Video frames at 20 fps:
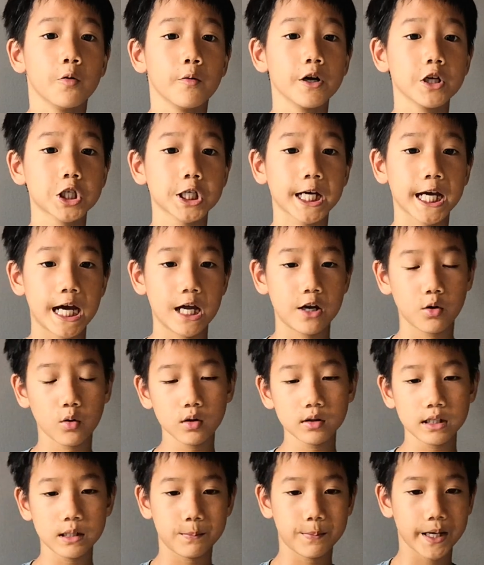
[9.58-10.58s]
which can
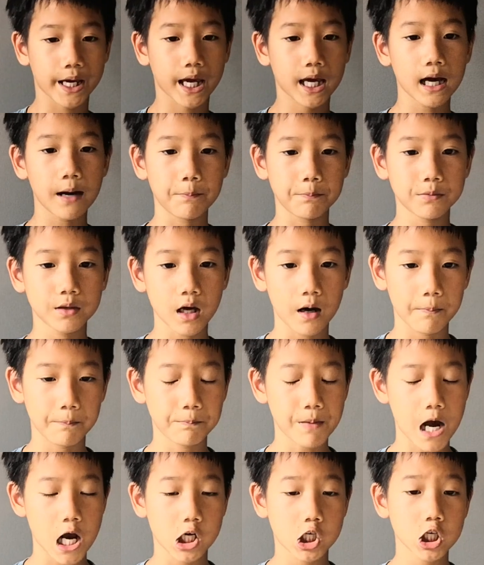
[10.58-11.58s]
only be kept up
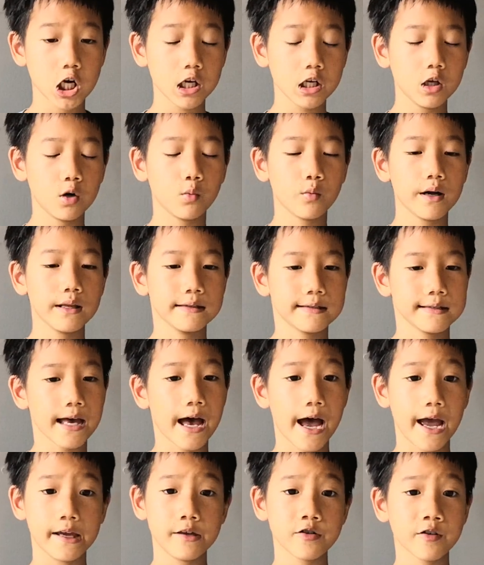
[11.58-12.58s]
by shutting one's
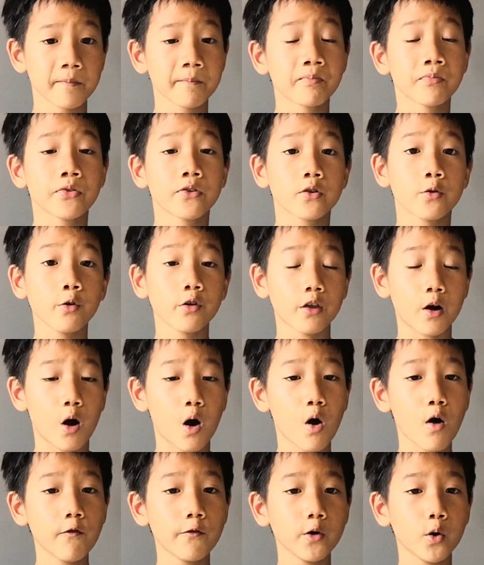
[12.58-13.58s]
eyes to
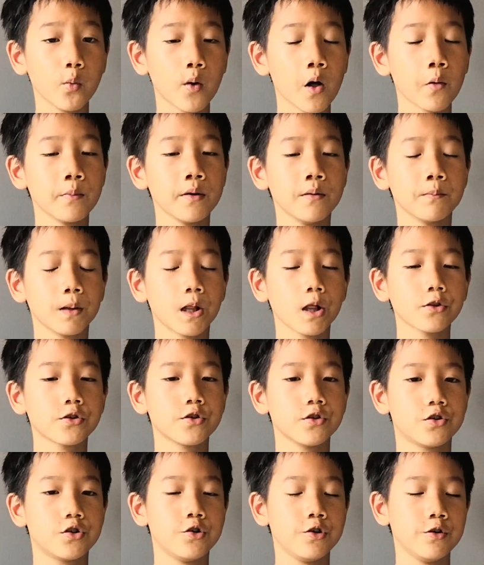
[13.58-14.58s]
the overwhelming
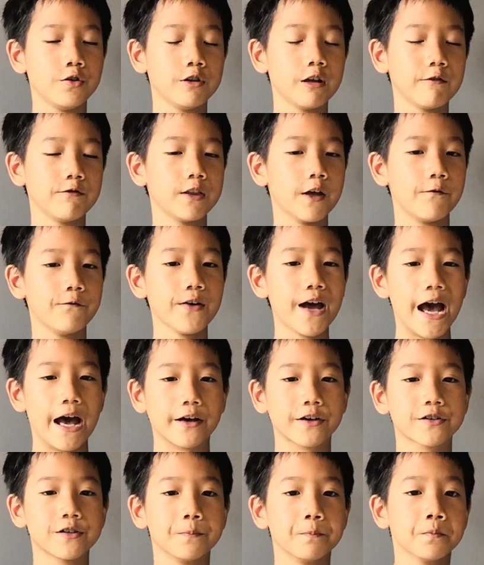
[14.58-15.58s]
multitude of the
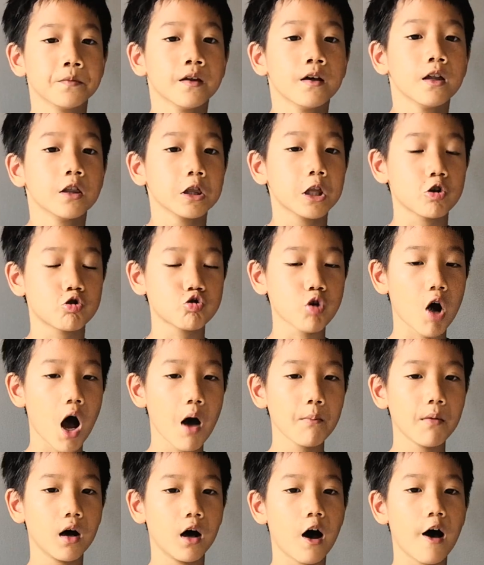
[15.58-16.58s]
facts, the
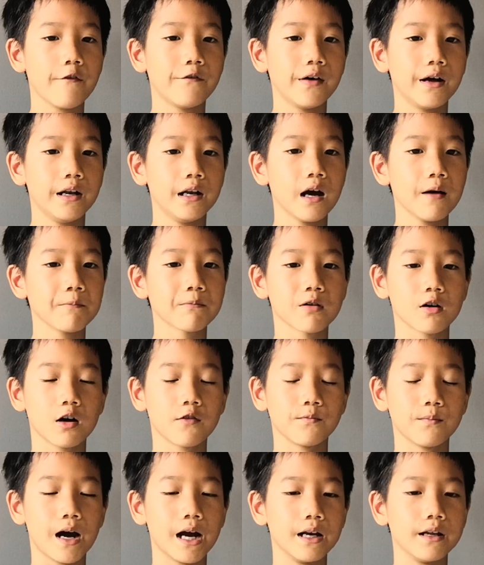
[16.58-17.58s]
drama of a number
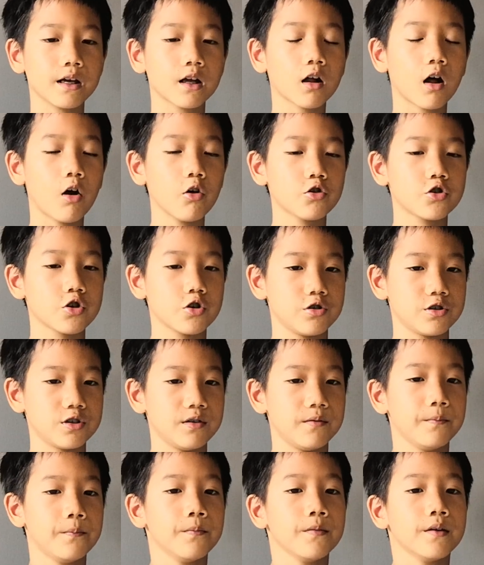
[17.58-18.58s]
of mighty cultures,